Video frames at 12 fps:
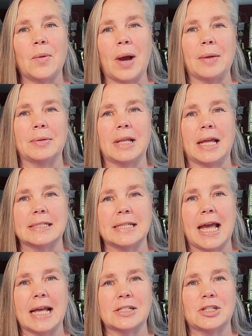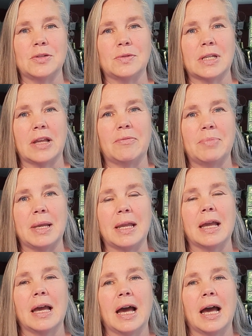I would like to ask you to give me